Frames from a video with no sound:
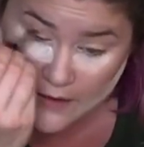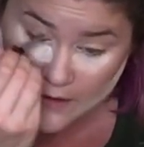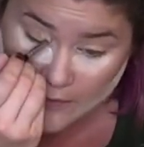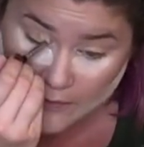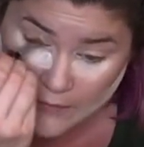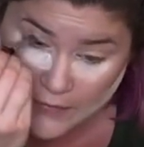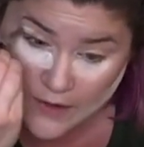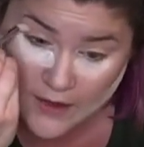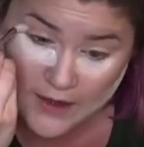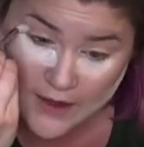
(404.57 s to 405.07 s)

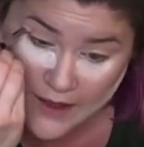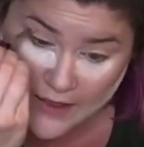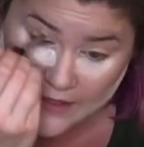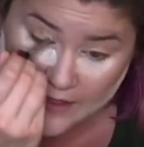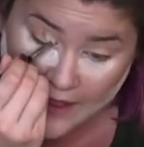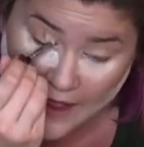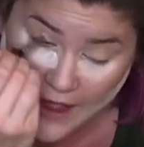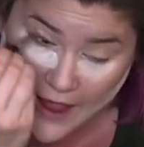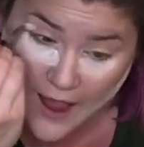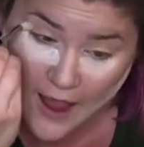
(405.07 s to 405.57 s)

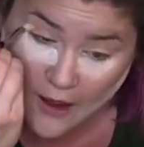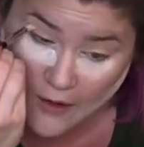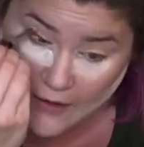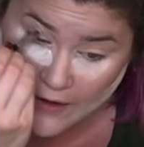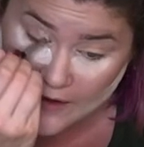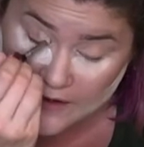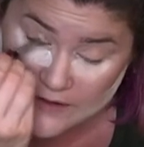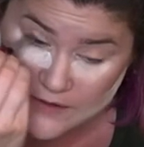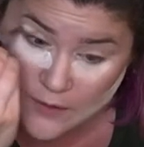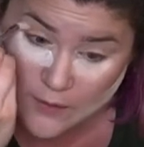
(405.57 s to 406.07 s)
Blend that out
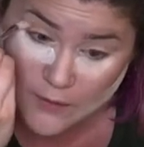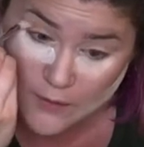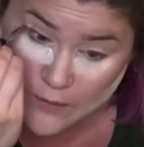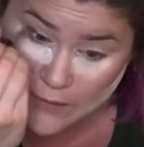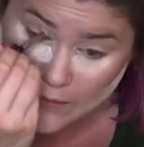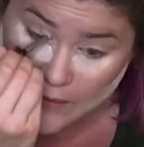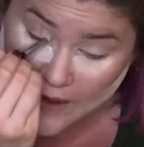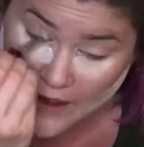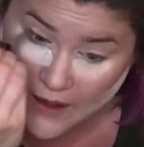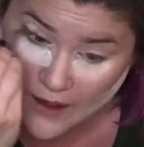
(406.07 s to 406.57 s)
as
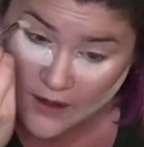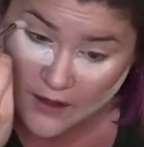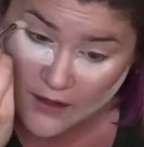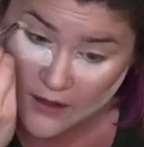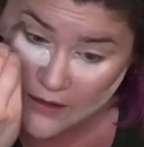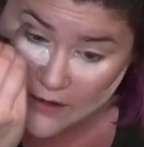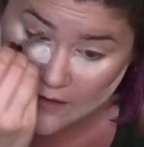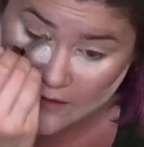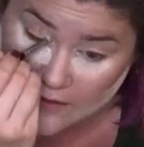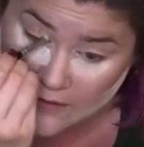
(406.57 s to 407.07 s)

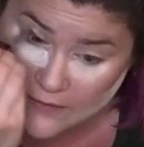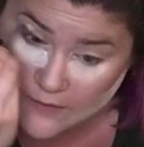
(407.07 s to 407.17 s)
well.